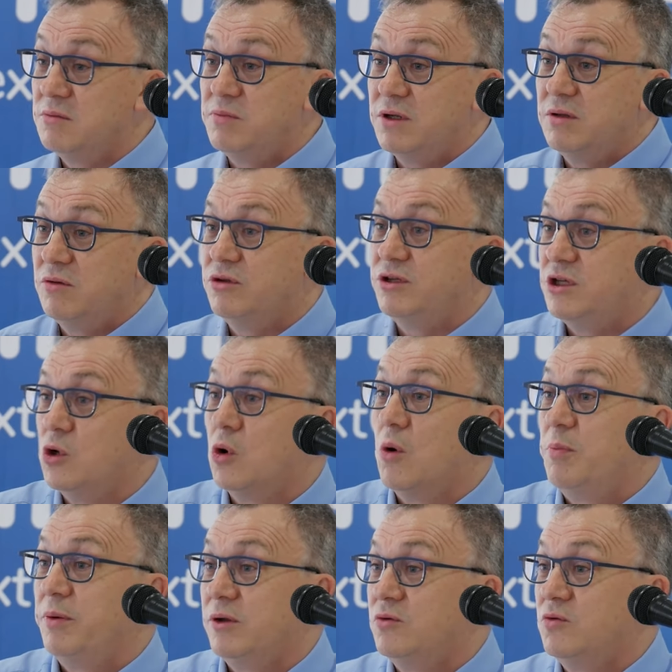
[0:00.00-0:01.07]
The
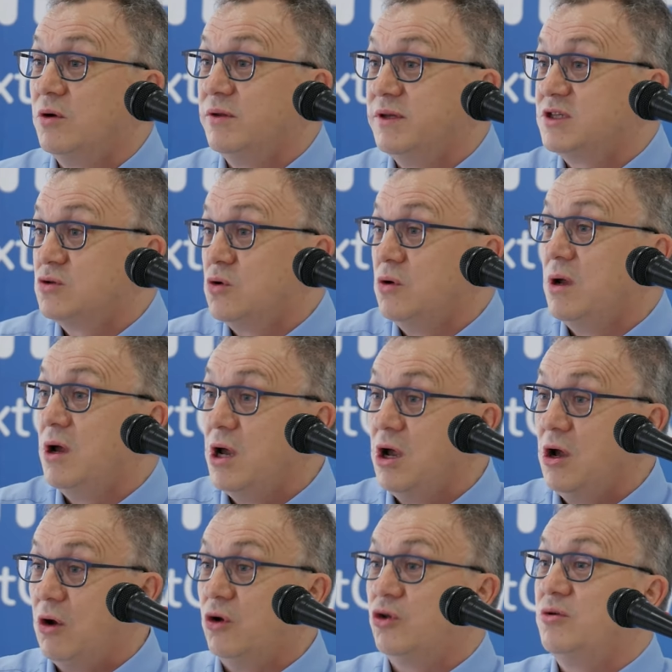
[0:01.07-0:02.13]
European one is called
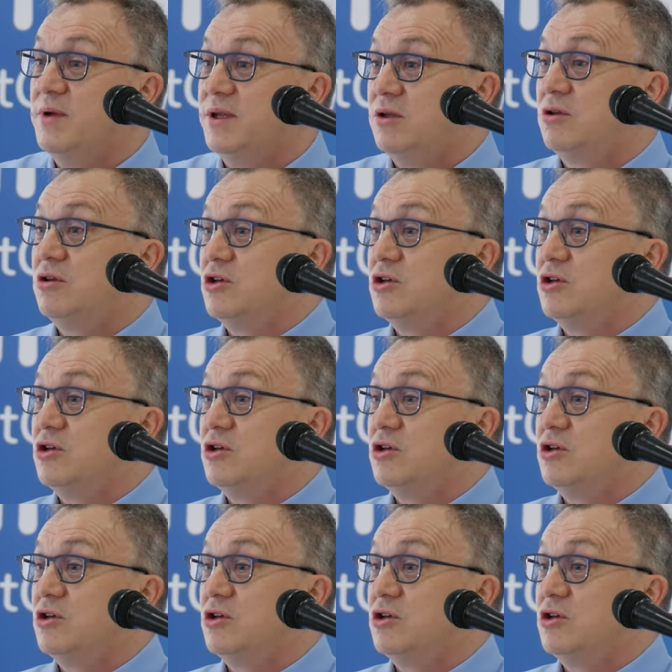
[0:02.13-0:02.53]
automated